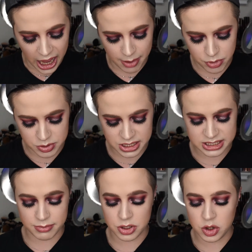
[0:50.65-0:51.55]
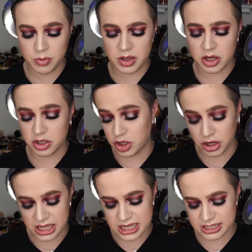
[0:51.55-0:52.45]
I'm using some new
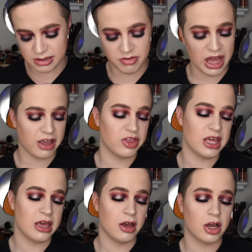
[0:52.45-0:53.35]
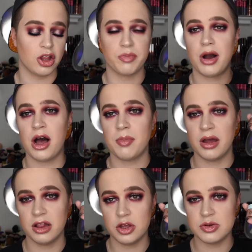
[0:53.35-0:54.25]
goodies like the
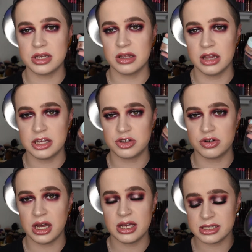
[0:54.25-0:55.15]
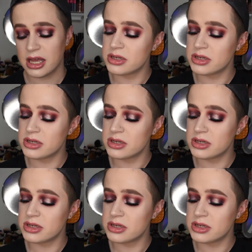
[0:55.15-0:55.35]
Colourpop loose luster dust,